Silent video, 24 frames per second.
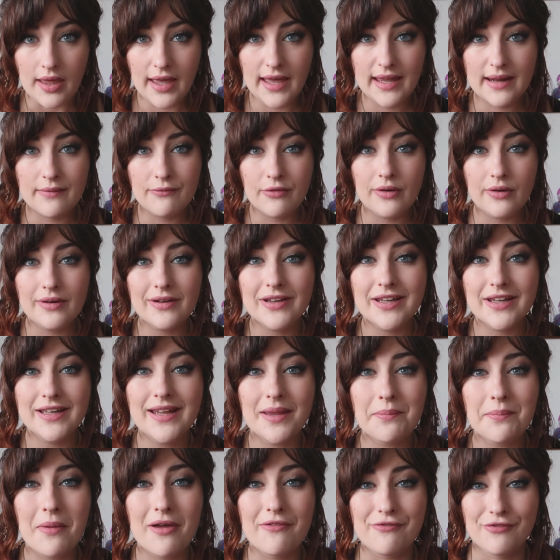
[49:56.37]
And I'm very lucky
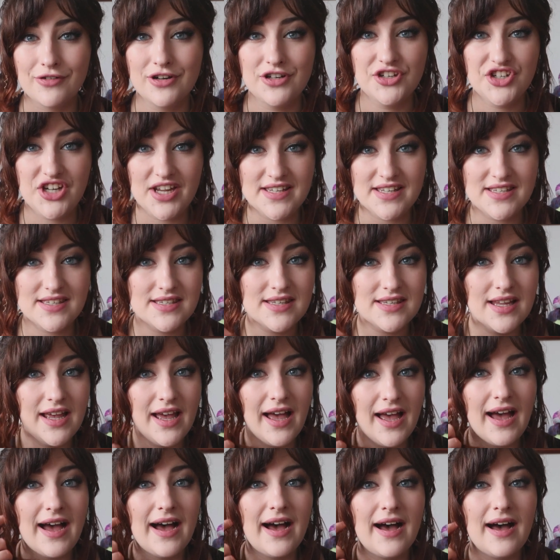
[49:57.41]
that my friend Jess
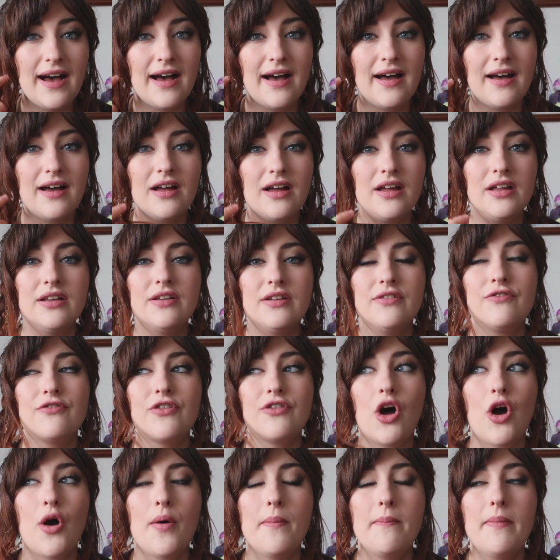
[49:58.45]

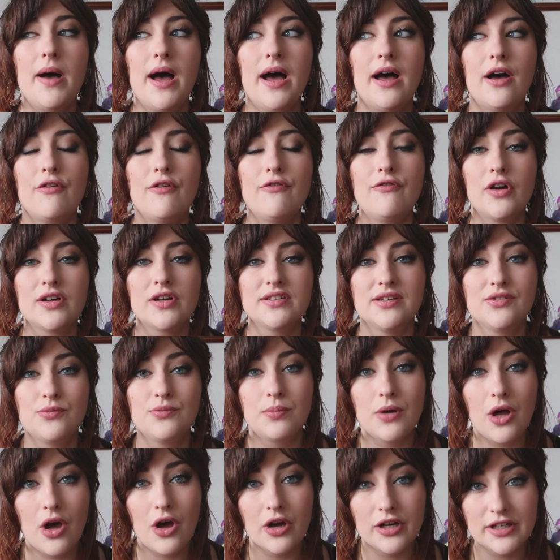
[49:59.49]
from Fox's
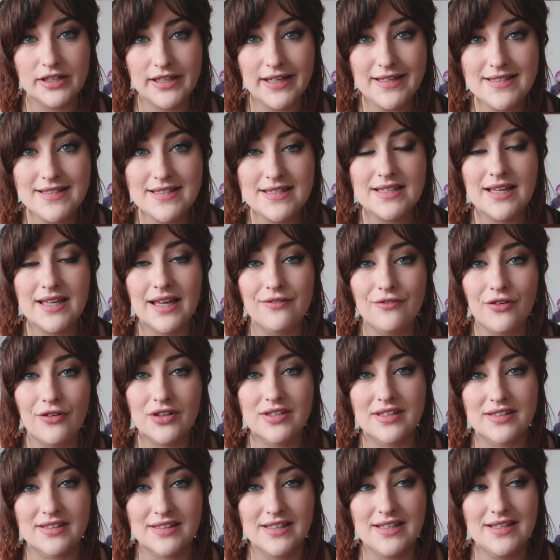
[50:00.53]
blog Knit and
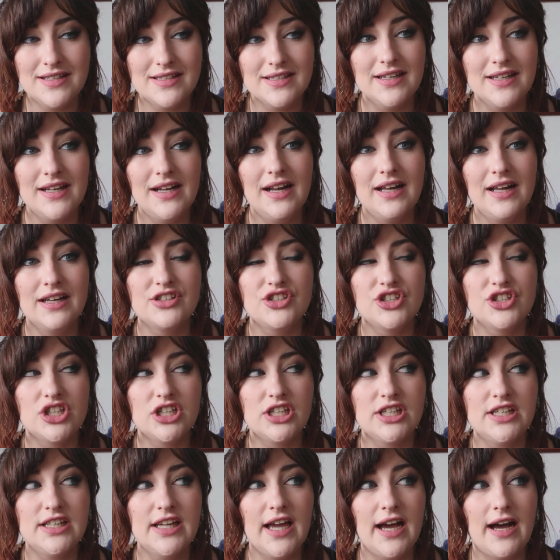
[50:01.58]
Fox's Knit,
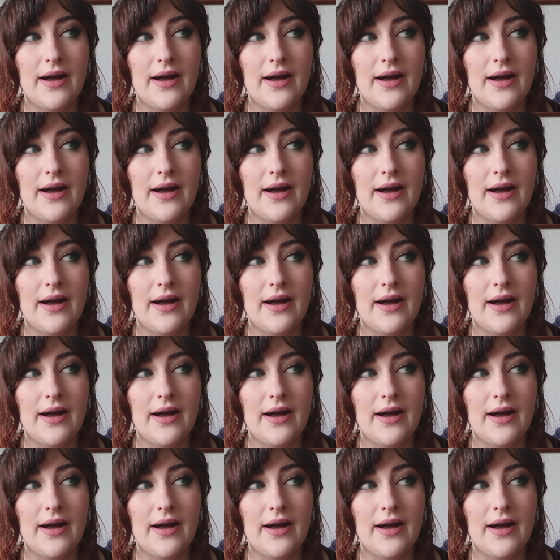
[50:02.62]
she